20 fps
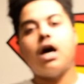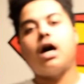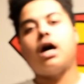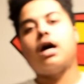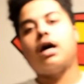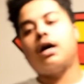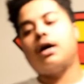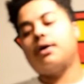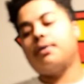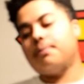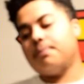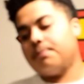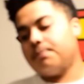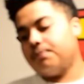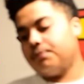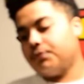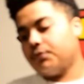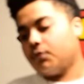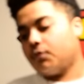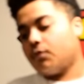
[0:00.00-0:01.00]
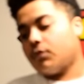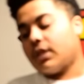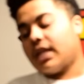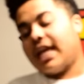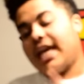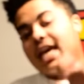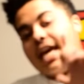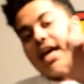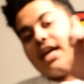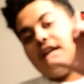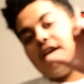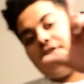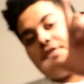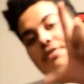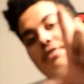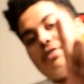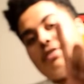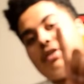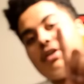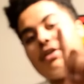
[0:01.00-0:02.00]

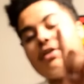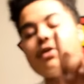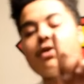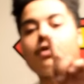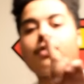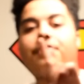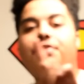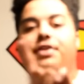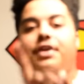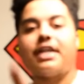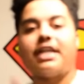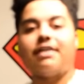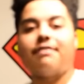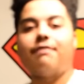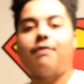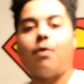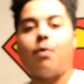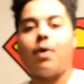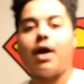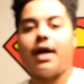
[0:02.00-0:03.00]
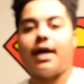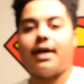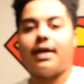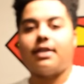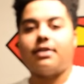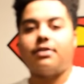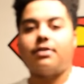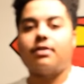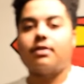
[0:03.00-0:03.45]
Another thing, the giveaway.